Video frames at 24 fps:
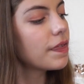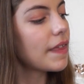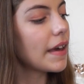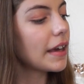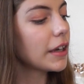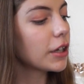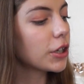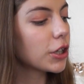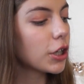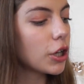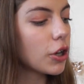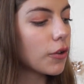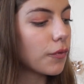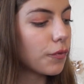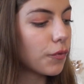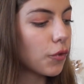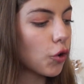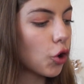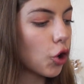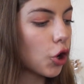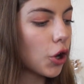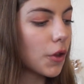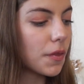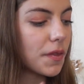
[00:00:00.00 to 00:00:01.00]
Thank you
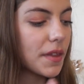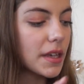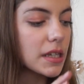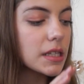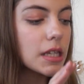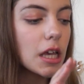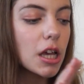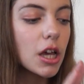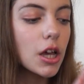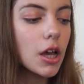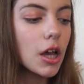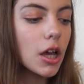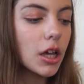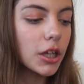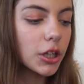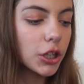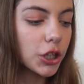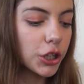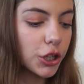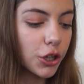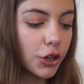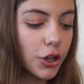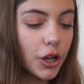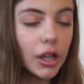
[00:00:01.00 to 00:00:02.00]
for this
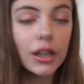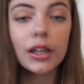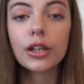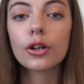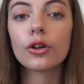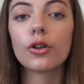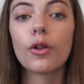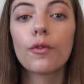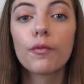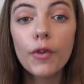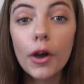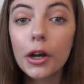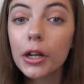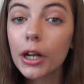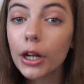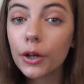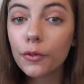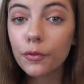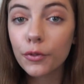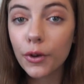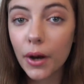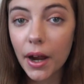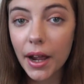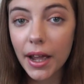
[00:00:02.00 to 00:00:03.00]
cute little
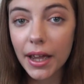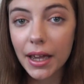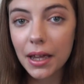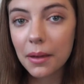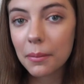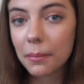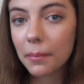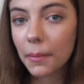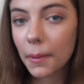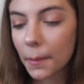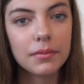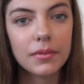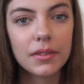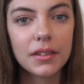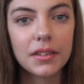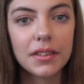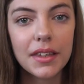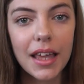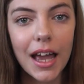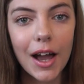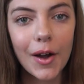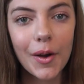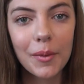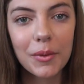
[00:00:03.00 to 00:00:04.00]
photo frame.
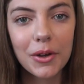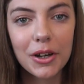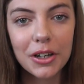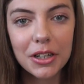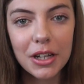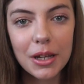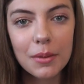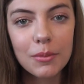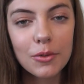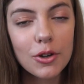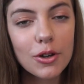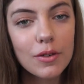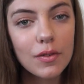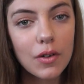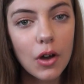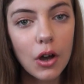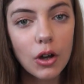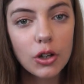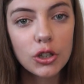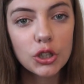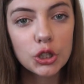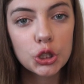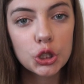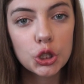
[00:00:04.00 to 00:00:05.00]
Now I'm gonna move
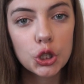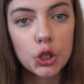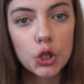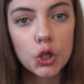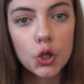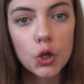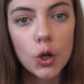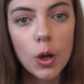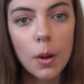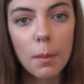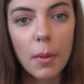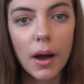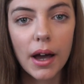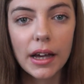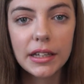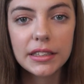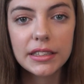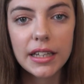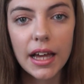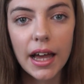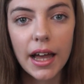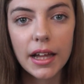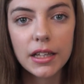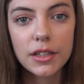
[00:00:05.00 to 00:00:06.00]
on to my
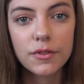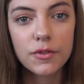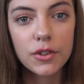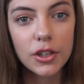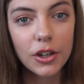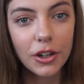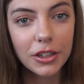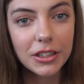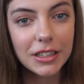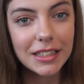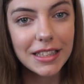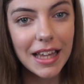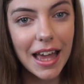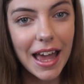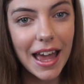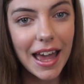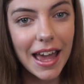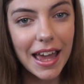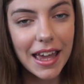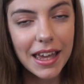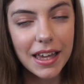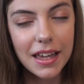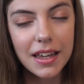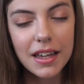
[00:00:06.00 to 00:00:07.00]
dad's
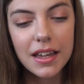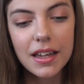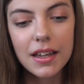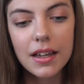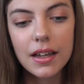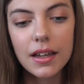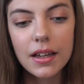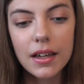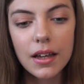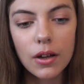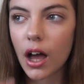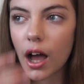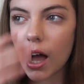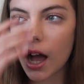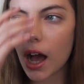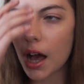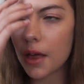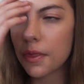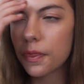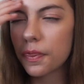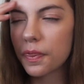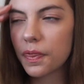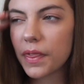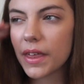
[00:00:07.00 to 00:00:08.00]
fiance.
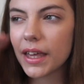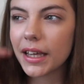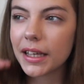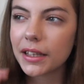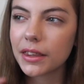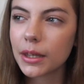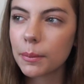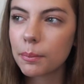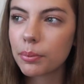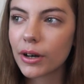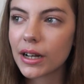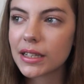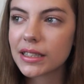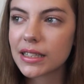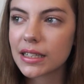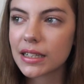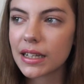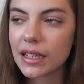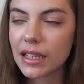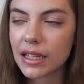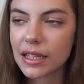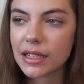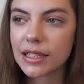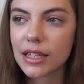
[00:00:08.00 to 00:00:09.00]
I think the
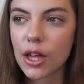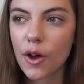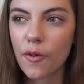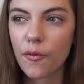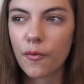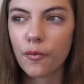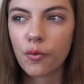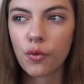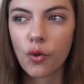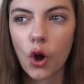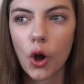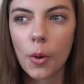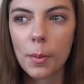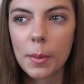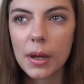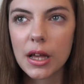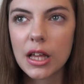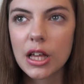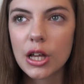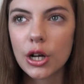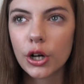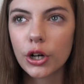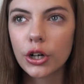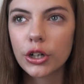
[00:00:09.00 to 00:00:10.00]
present is
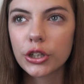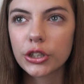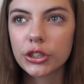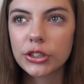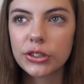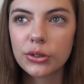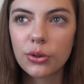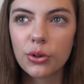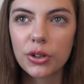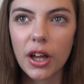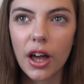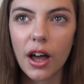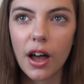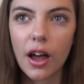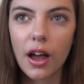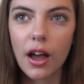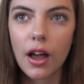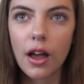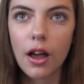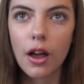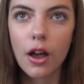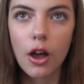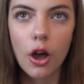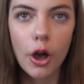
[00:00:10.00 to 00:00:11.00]
from sort
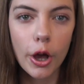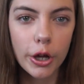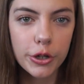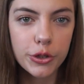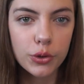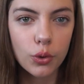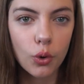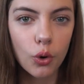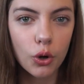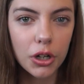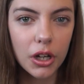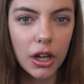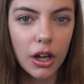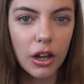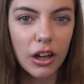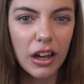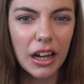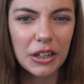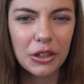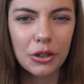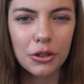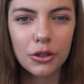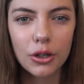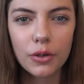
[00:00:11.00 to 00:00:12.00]
of her daughter.
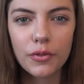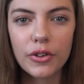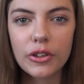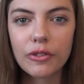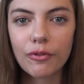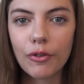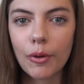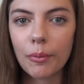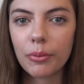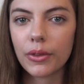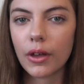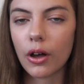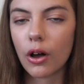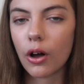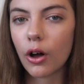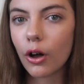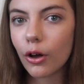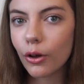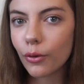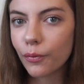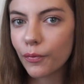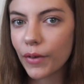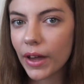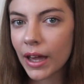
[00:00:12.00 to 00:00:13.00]
I don't know if it's from the
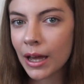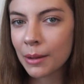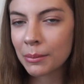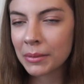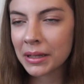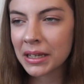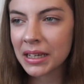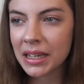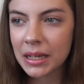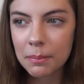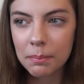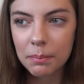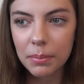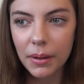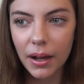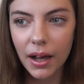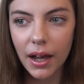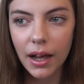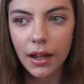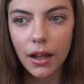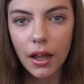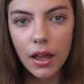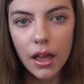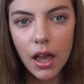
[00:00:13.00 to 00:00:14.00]
whole family,
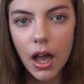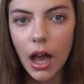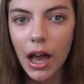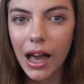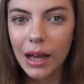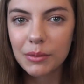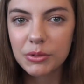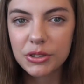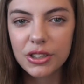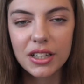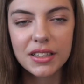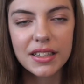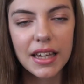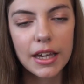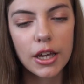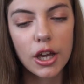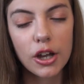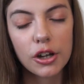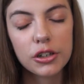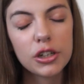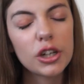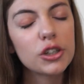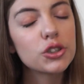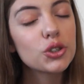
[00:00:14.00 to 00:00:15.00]
but I'm just gonna say
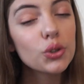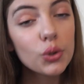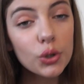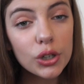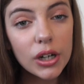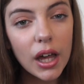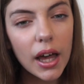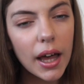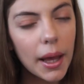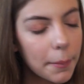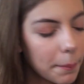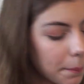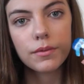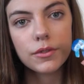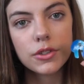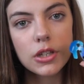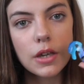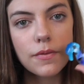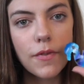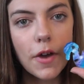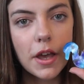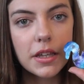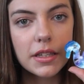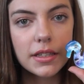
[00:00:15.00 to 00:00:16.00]
her and her daughter.
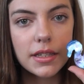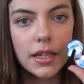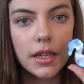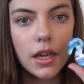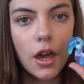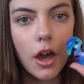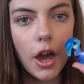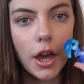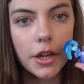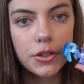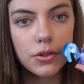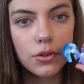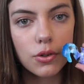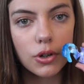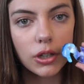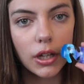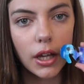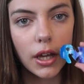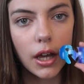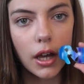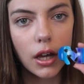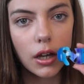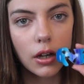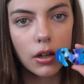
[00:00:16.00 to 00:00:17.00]
So firstly, her
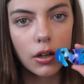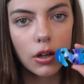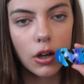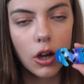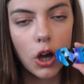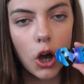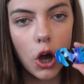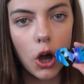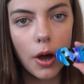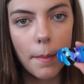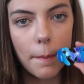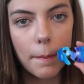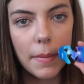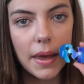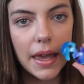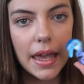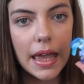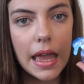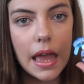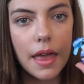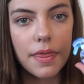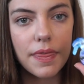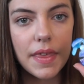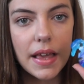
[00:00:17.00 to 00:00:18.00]
daughter got
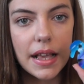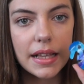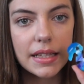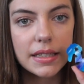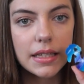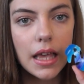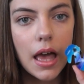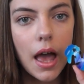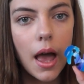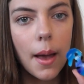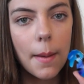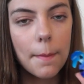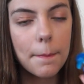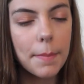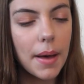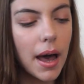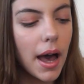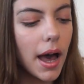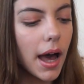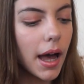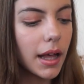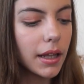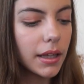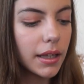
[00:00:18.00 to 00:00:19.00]
me this
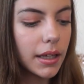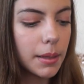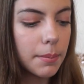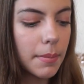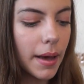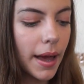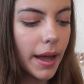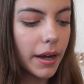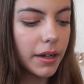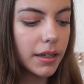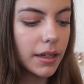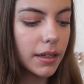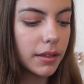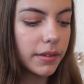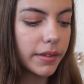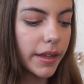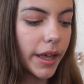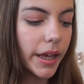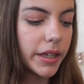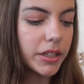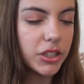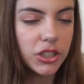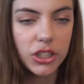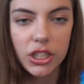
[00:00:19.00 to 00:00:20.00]
Bali magnet
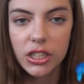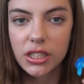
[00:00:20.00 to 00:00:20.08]
that's